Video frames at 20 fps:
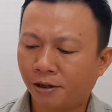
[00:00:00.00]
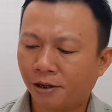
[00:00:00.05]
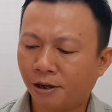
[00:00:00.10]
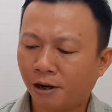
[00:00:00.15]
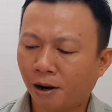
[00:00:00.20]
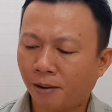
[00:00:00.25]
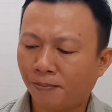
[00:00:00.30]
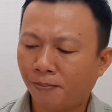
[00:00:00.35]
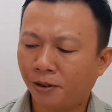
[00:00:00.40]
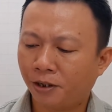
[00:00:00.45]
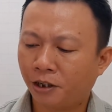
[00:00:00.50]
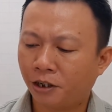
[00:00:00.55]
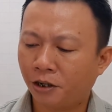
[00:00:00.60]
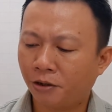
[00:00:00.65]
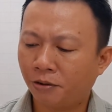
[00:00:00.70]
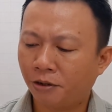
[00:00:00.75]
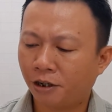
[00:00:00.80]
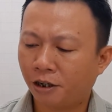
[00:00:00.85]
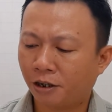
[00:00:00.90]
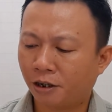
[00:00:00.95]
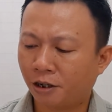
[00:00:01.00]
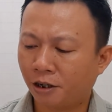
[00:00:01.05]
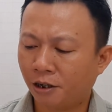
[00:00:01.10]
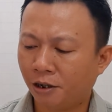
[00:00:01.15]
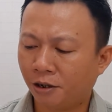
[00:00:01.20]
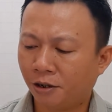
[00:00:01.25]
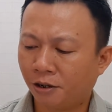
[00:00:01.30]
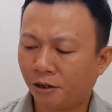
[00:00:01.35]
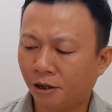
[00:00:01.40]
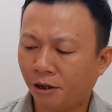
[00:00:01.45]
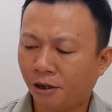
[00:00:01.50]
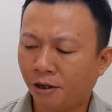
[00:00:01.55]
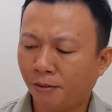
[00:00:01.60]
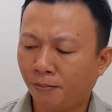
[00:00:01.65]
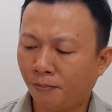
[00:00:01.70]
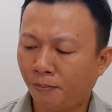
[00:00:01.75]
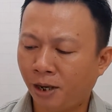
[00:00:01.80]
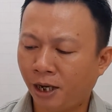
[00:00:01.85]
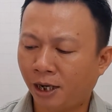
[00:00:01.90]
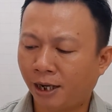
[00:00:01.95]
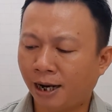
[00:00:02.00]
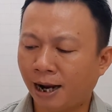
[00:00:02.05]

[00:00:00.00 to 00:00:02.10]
and opportunities in the big